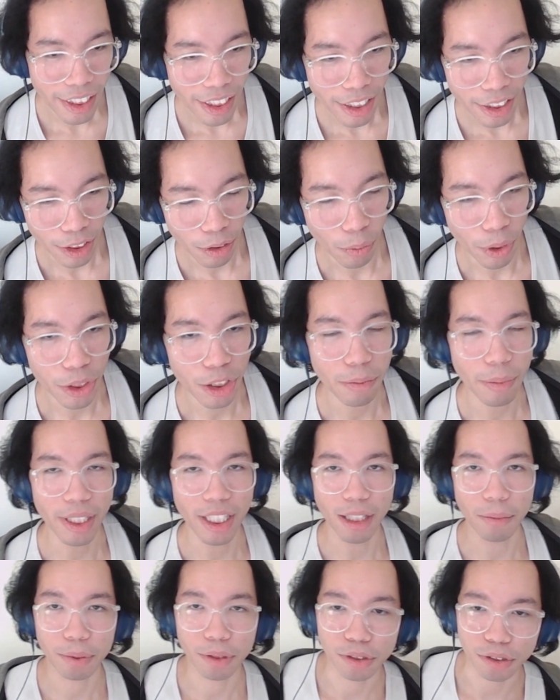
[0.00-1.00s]
the
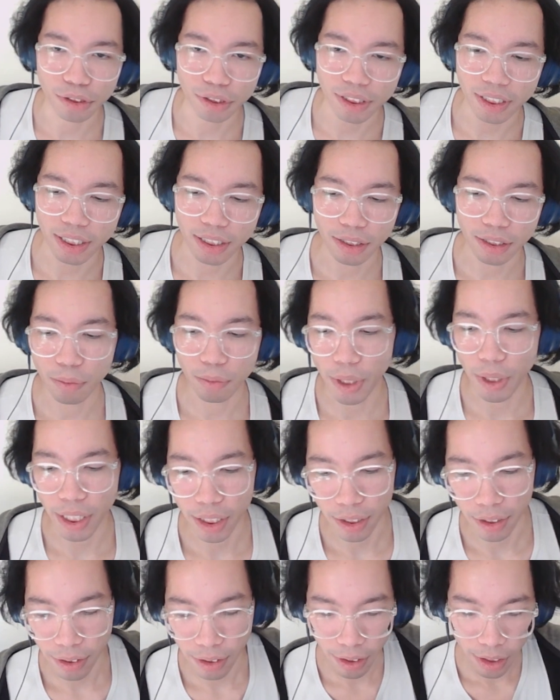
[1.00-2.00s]
one-to-many approach is
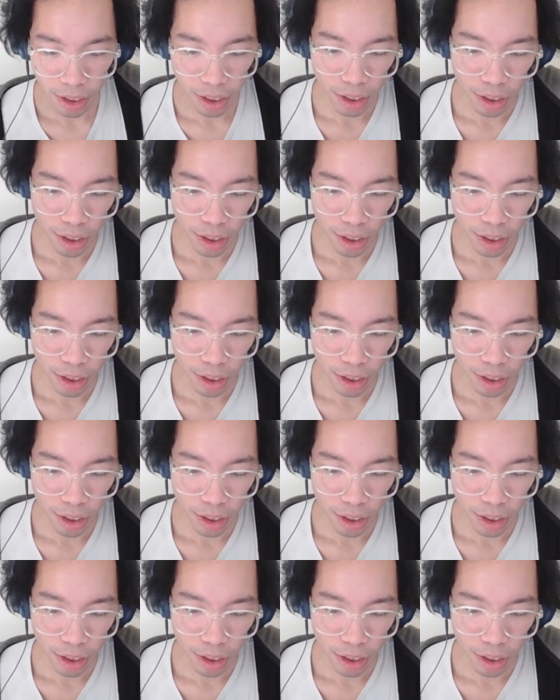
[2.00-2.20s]
when